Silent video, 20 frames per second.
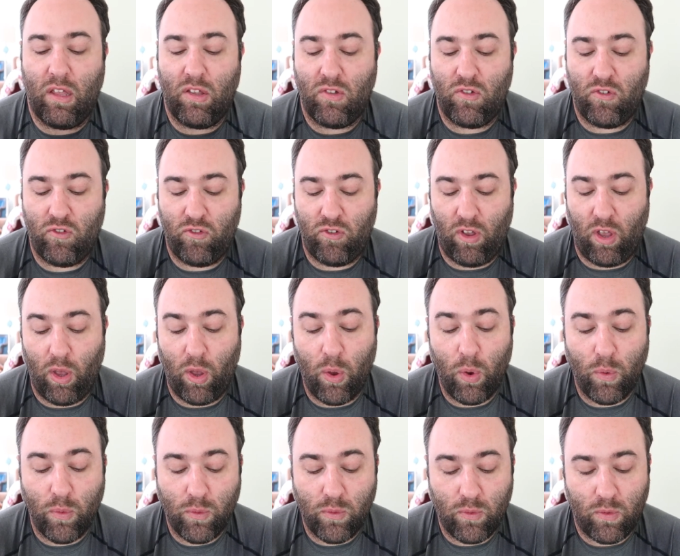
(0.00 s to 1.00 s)

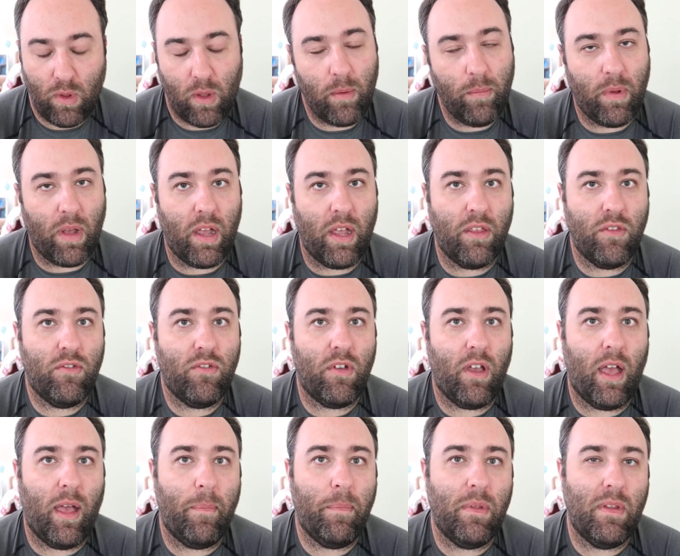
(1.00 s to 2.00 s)
show so much
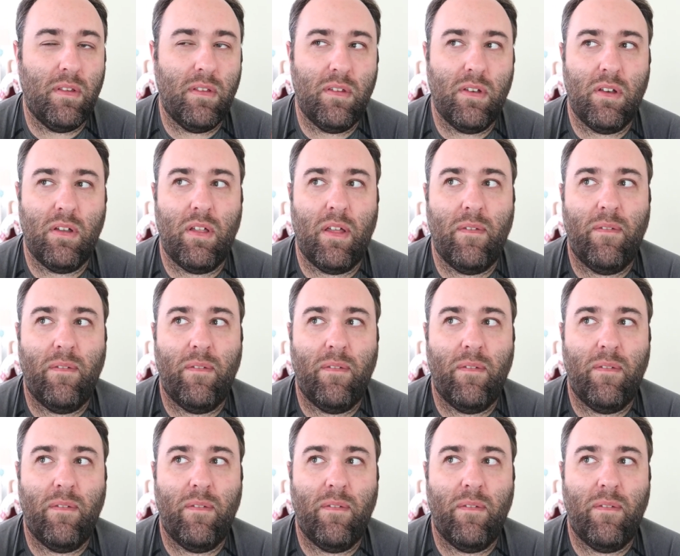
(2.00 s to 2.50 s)
up until